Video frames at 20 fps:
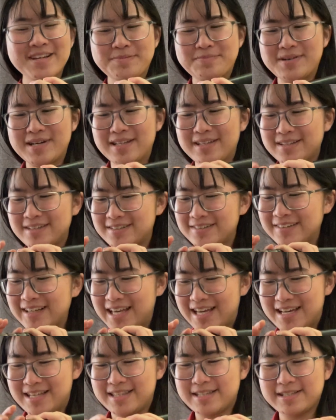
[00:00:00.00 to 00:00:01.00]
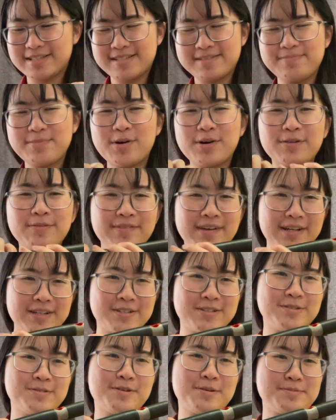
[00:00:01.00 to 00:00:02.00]
But okay, the small
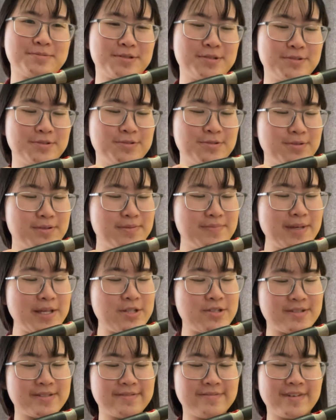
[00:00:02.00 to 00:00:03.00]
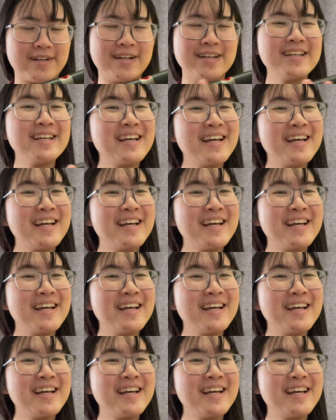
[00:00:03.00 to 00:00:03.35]
finger hole option suits me just fine.